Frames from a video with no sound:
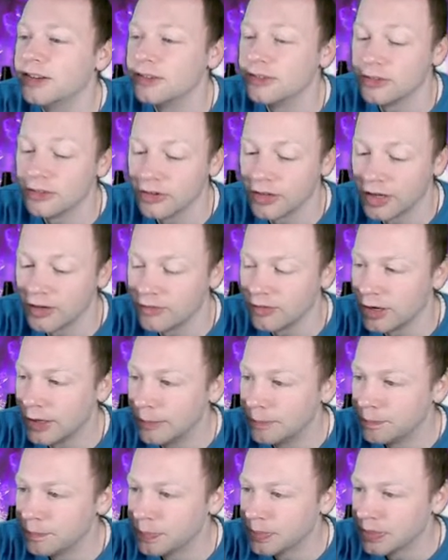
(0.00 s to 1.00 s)
got that
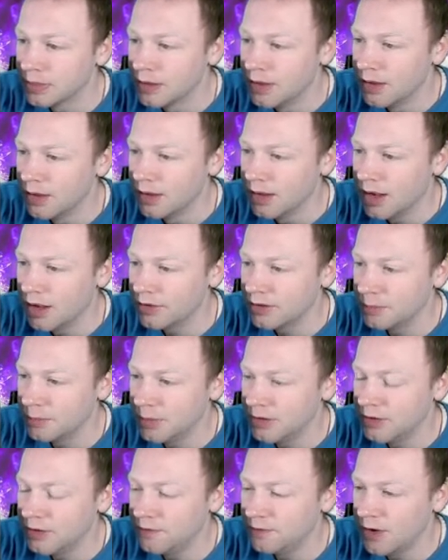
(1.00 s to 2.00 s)
right, has
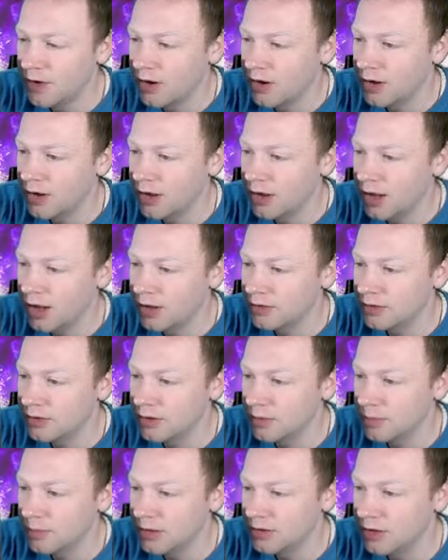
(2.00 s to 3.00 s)
committed
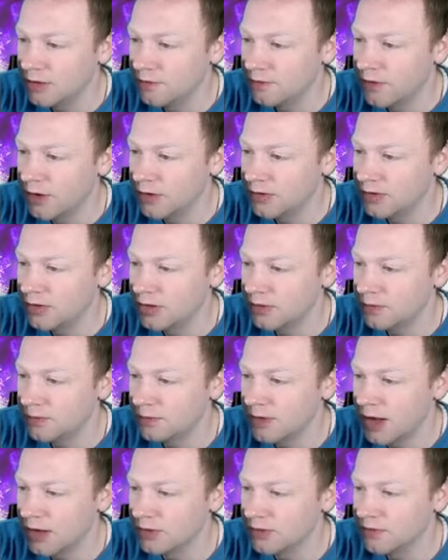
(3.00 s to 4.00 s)

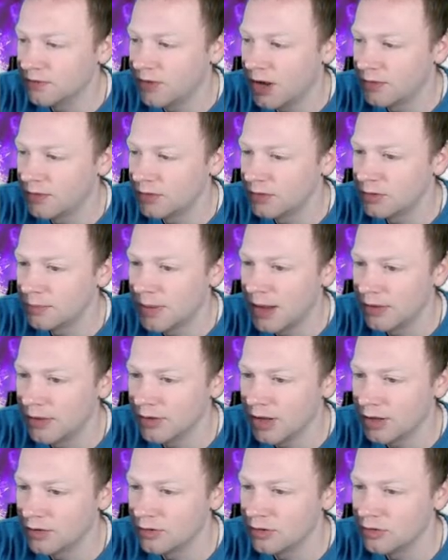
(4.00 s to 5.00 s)

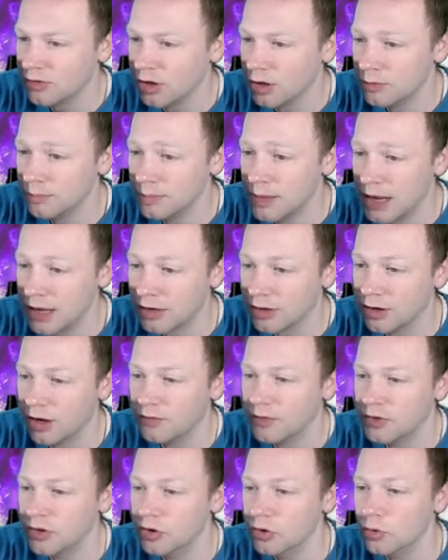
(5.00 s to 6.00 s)
£37,500 as the sole backer
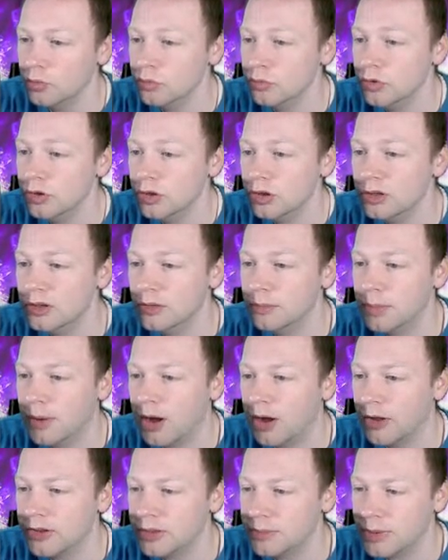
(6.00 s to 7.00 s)
of an all-new
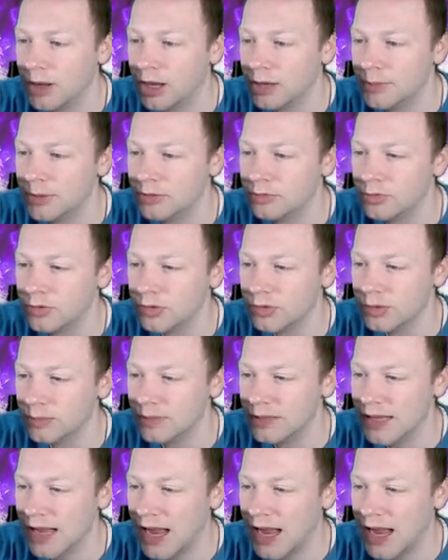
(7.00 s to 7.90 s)
party parliamentary group, the